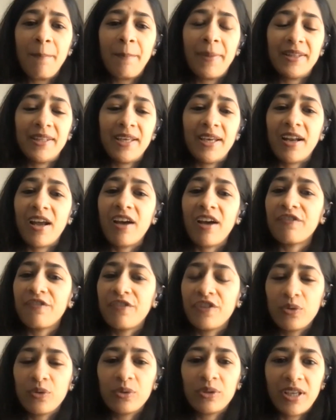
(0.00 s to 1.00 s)
But there are
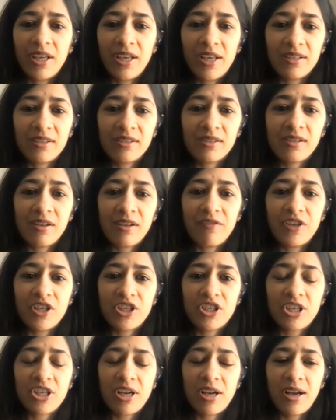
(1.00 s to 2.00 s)
few things
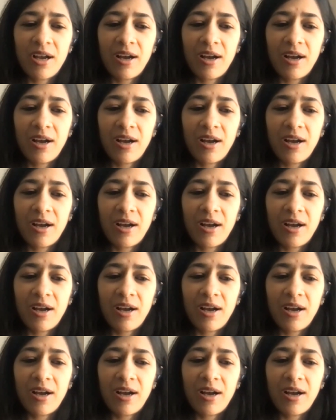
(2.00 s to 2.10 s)
which